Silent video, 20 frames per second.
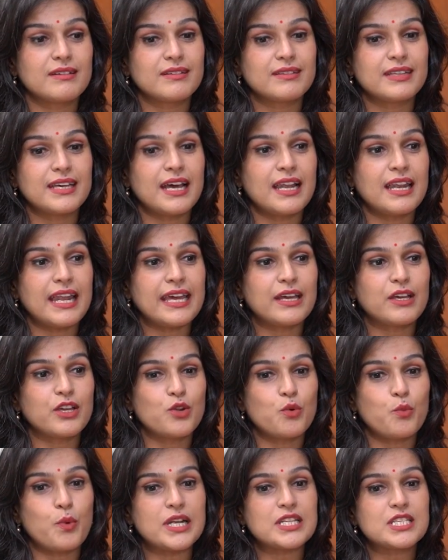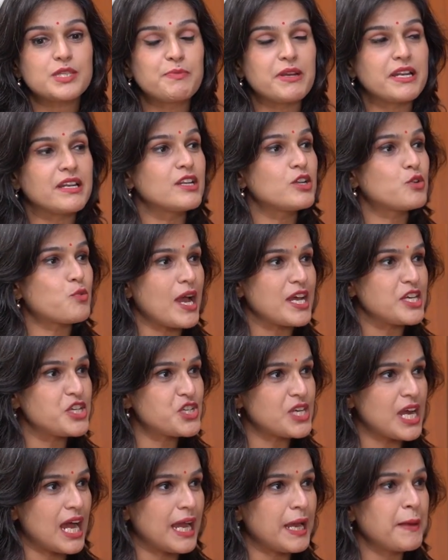they are like, once bitten, twice
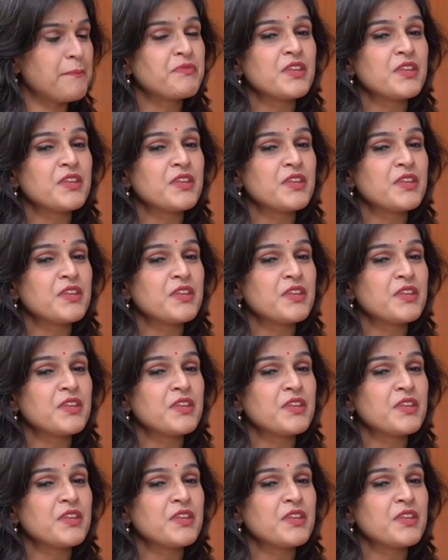shy.